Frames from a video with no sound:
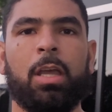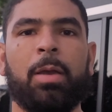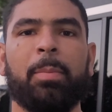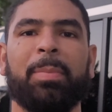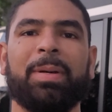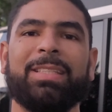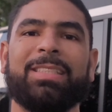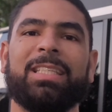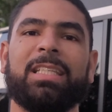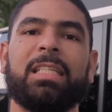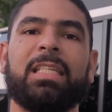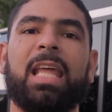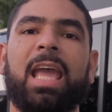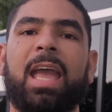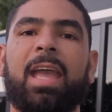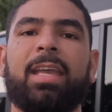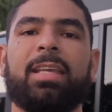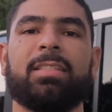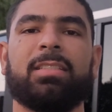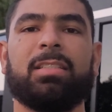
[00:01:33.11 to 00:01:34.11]
But
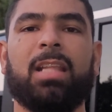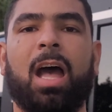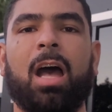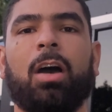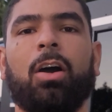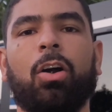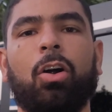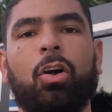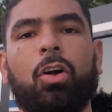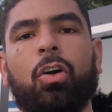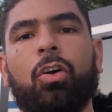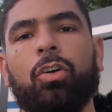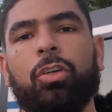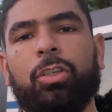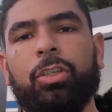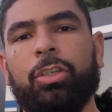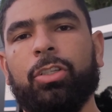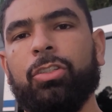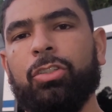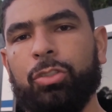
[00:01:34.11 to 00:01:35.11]
today is not all
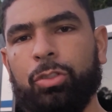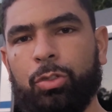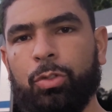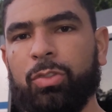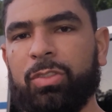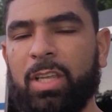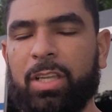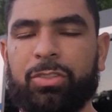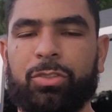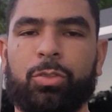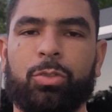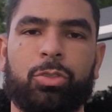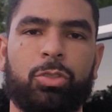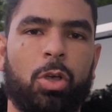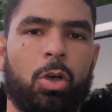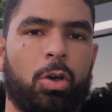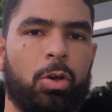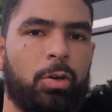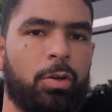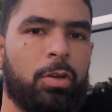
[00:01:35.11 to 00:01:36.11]
good news, as you
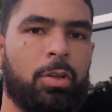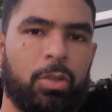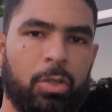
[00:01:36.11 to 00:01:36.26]
saw